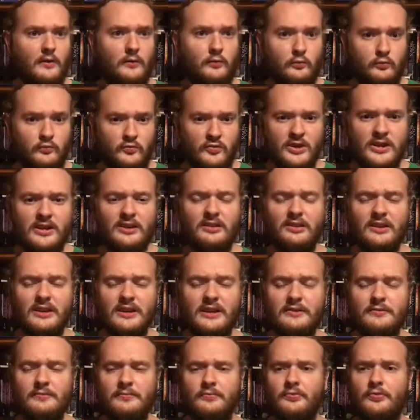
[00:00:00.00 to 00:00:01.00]

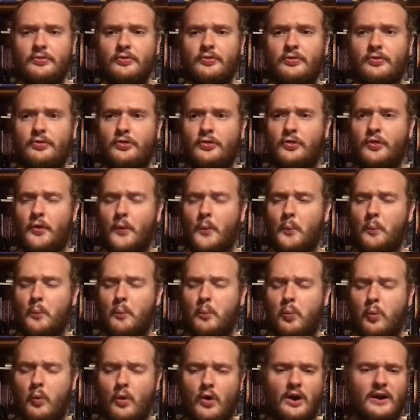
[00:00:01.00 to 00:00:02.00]
really the
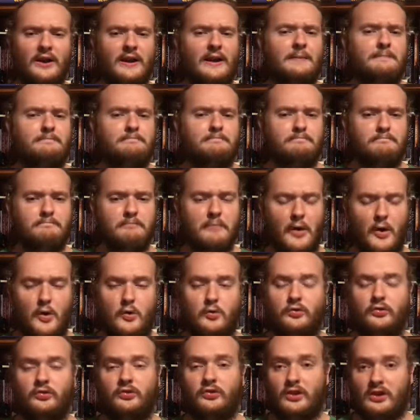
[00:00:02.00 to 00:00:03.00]
one I'm
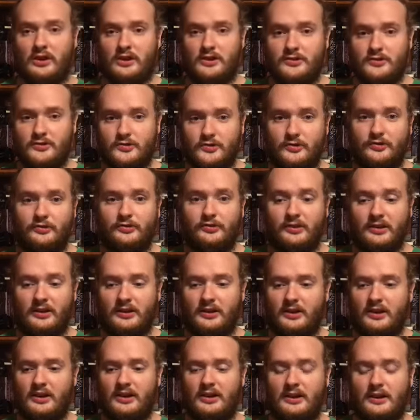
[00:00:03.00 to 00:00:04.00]
most
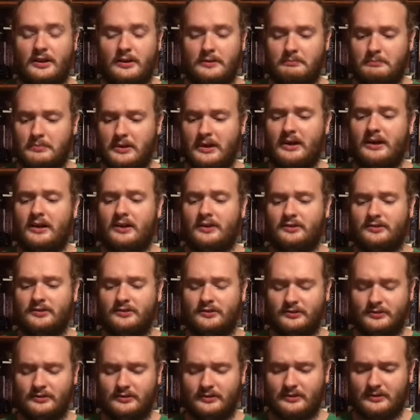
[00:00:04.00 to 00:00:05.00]
interested in
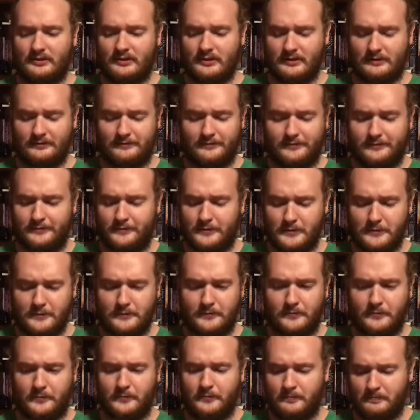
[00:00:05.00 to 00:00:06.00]
because if
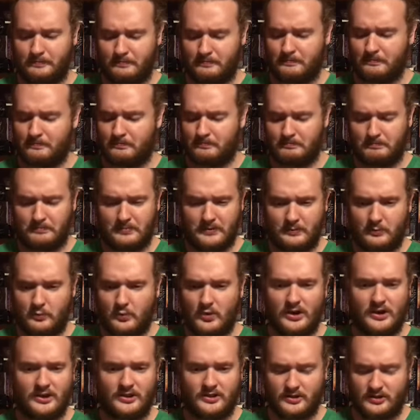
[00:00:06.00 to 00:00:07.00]
you've been
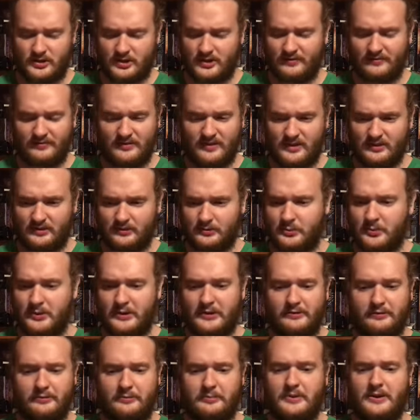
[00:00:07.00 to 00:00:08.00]
watching this
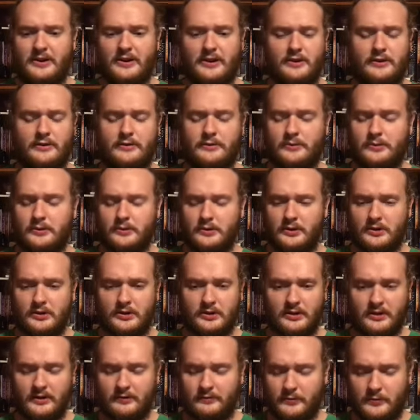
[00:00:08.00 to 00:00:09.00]
with me
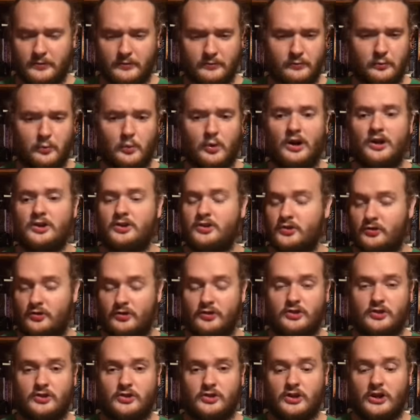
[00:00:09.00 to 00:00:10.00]
or if you've watched
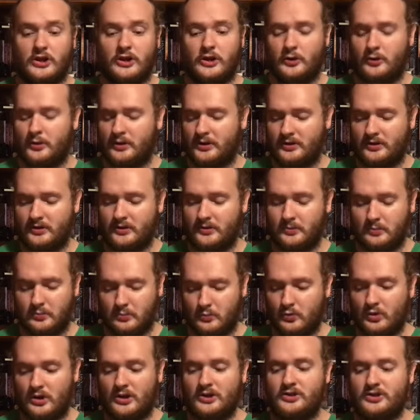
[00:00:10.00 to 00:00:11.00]
the show and are
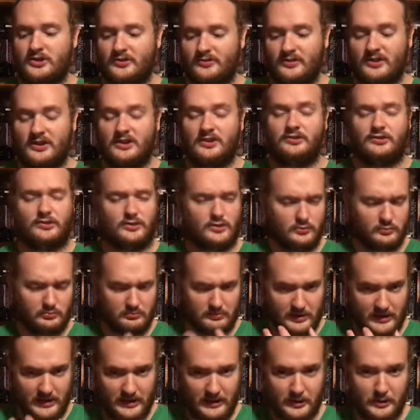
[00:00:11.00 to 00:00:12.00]
watching this, you
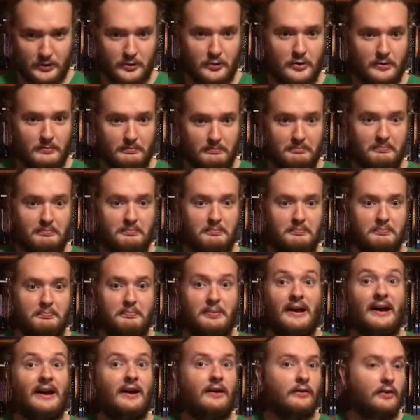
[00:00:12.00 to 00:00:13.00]
know
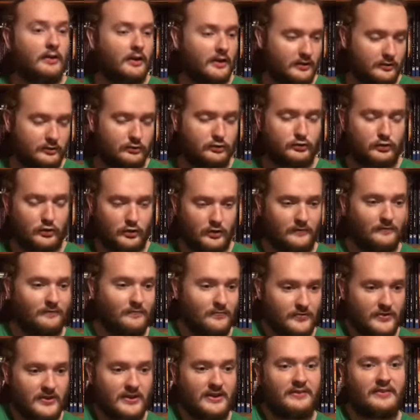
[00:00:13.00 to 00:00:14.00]
about a
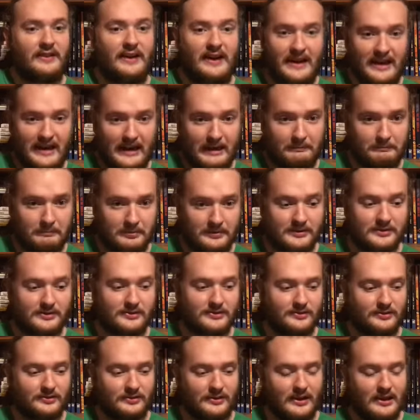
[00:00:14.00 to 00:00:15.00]
certain thing that
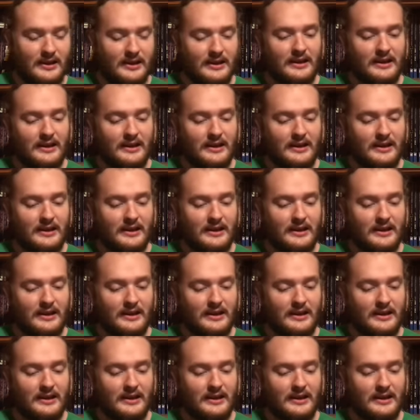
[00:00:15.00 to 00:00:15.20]
happens